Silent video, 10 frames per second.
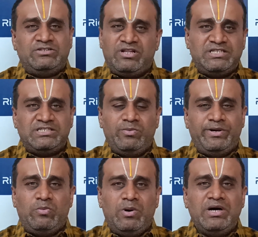So that's how
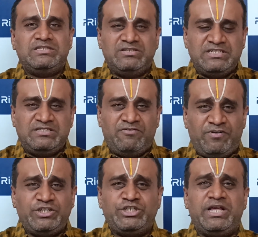it works. This is the
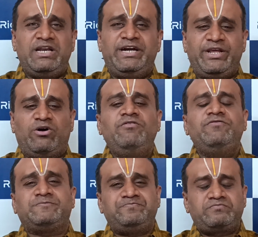functionality
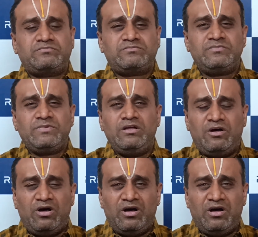of
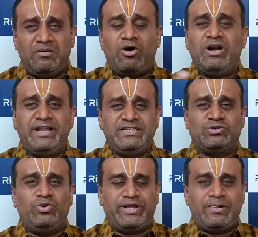online
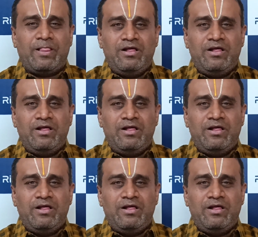schooling.